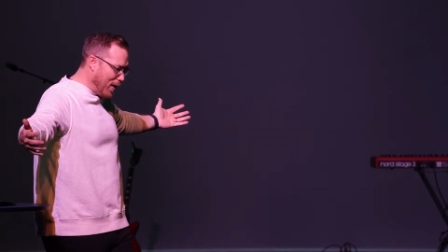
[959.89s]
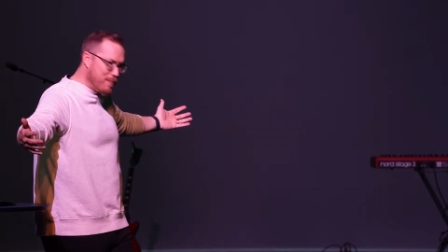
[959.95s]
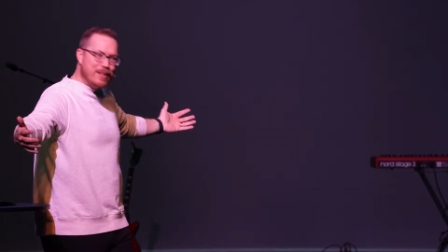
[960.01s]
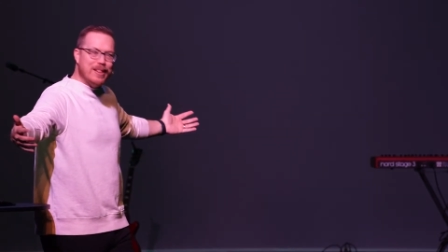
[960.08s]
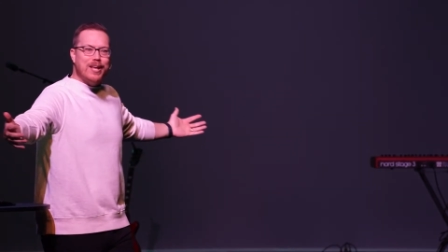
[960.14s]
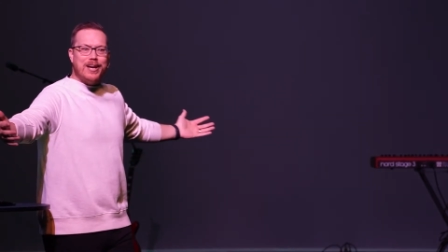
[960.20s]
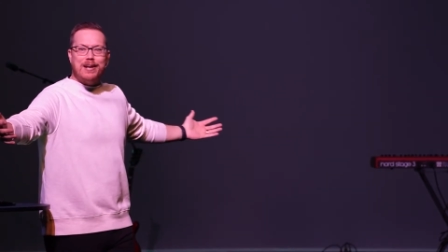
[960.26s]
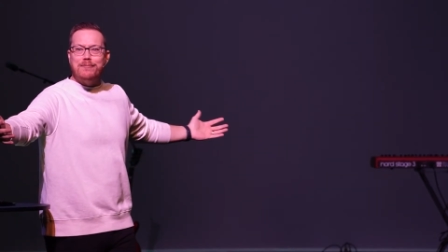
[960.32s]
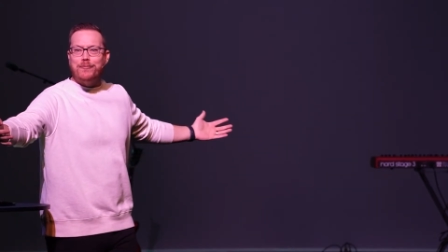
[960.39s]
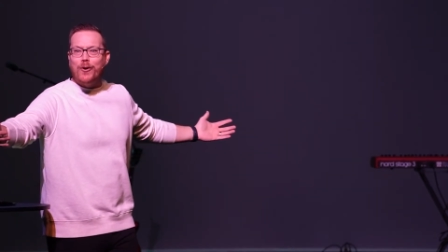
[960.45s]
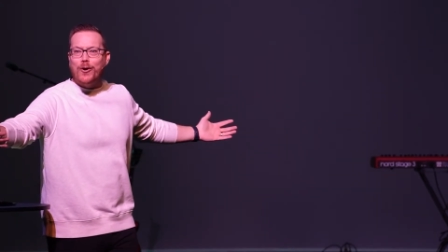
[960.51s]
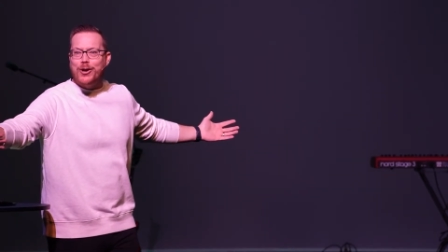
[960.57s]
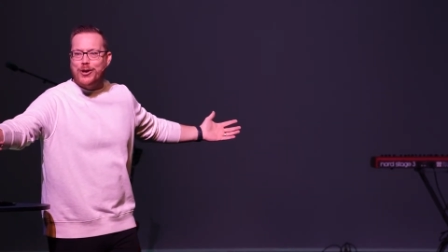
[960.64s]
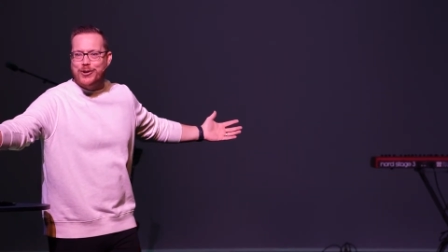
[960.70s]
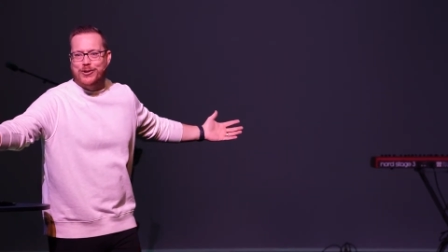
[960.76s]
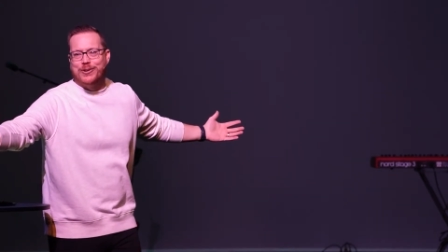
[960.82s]
I've been looking
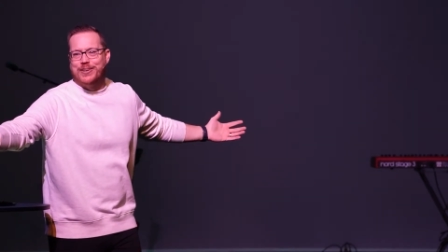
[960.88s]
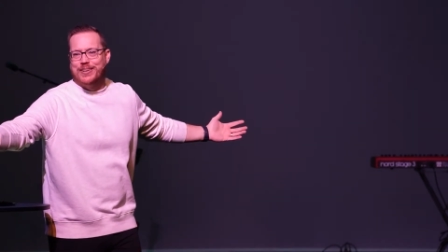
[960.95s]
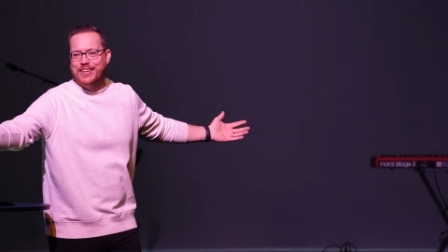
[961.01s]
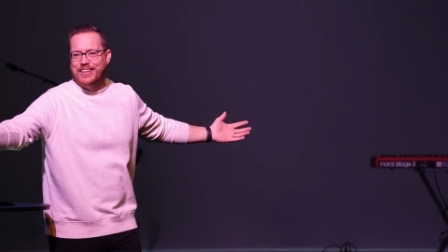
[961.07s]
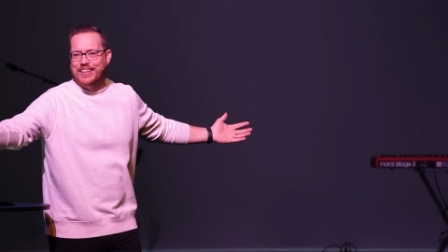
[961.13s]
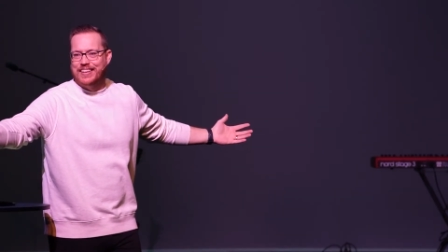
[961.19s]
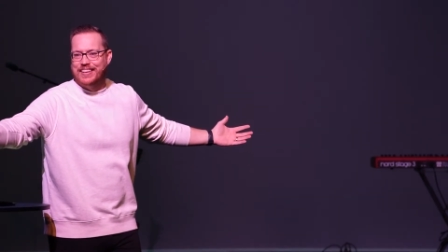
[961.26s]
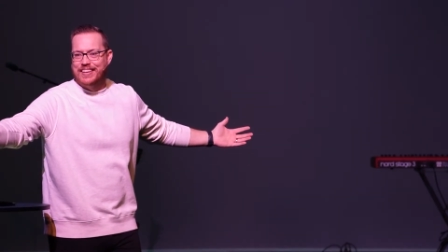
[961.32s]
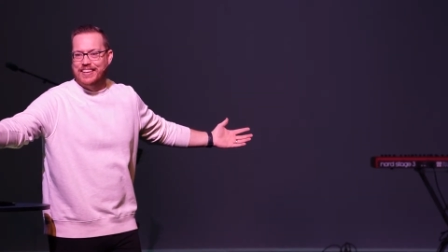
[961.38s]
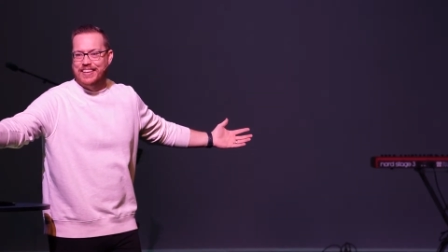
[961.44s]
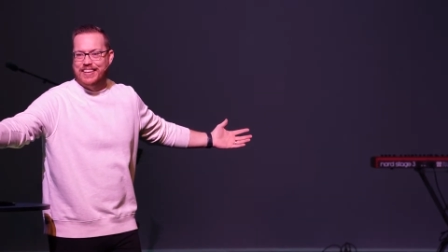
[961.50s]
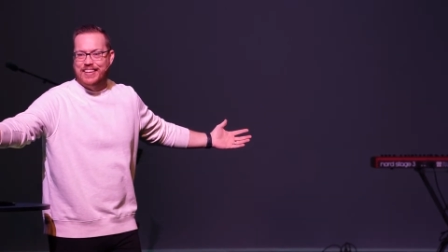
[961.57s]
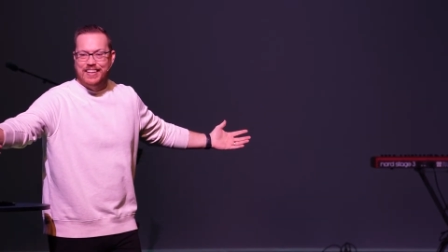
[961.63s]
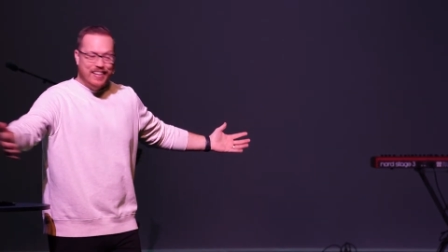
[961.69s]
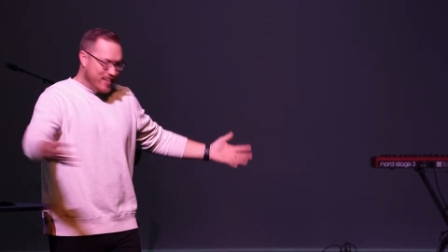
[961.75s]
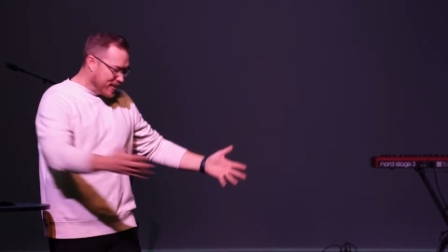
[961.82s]
for you.
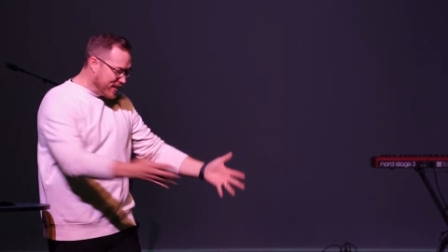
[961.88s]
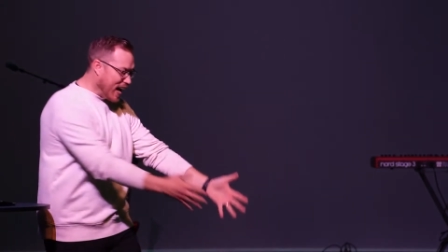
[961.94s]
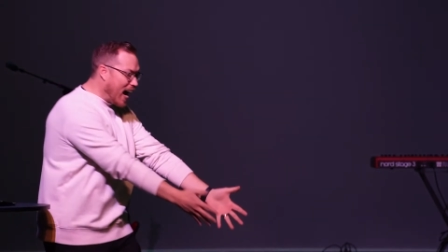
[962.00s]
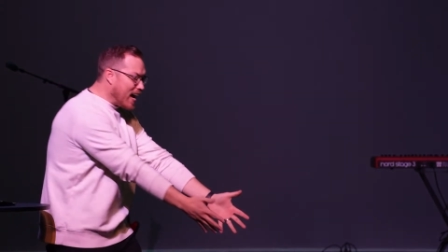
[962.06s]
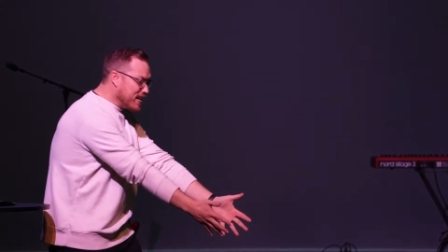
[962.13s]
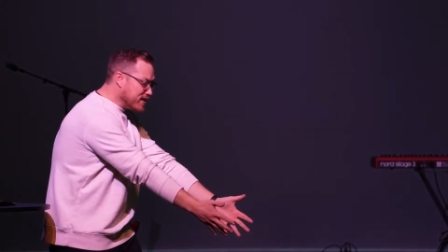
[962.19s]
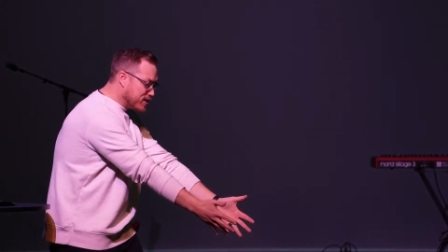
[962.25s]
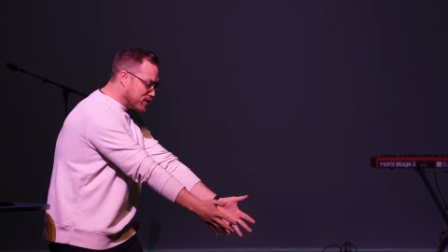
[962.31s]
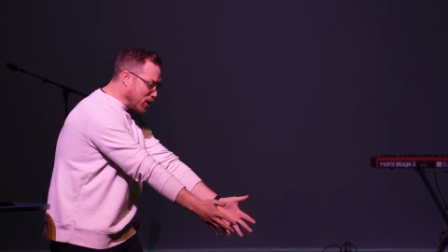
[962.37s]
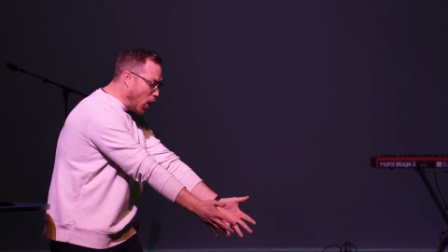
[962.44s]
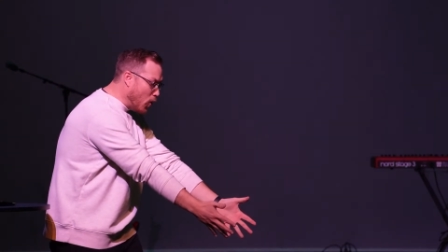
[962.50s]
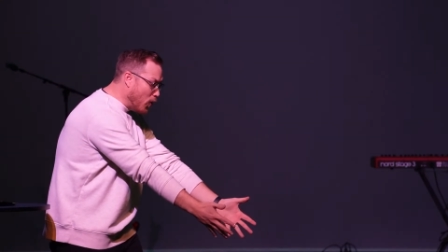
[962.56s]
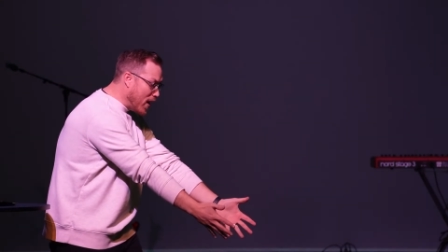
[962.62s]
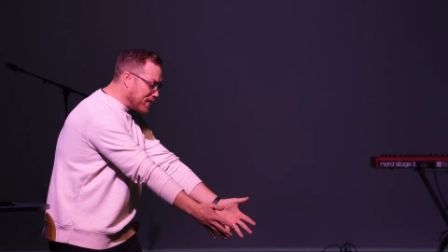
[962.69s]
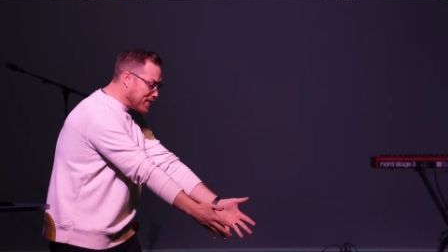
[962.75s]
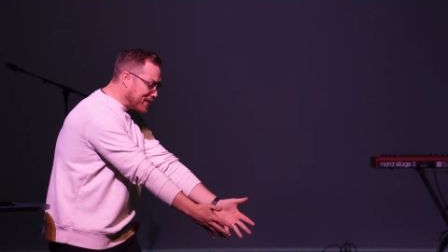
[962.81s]
God is
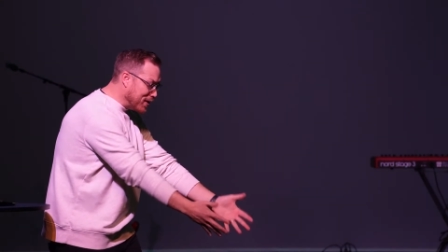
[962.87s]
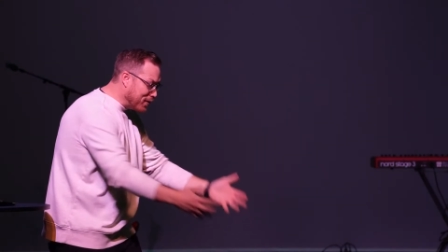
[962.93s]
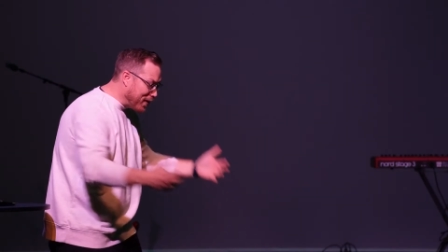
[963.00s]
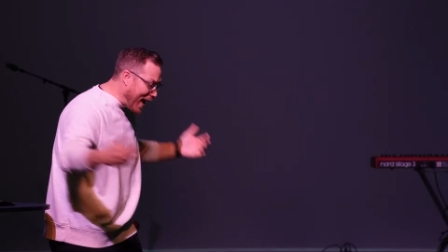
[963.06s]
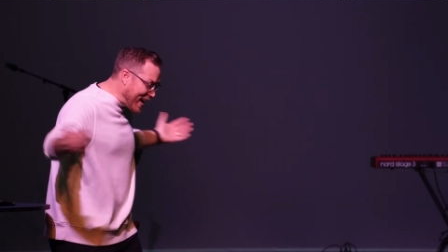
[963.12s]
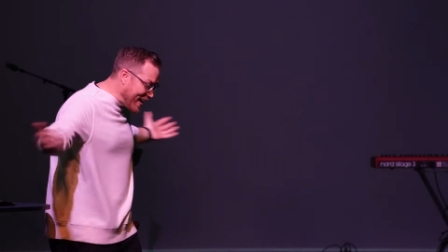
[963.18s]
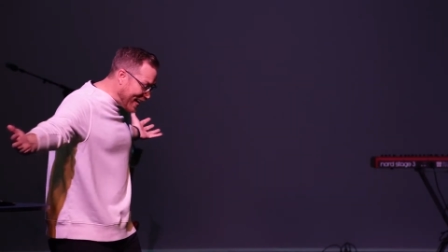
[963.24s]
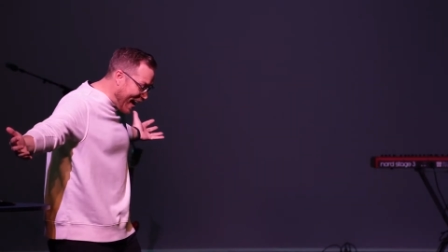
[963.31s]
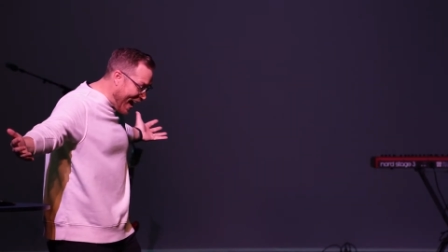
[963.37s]
so with you right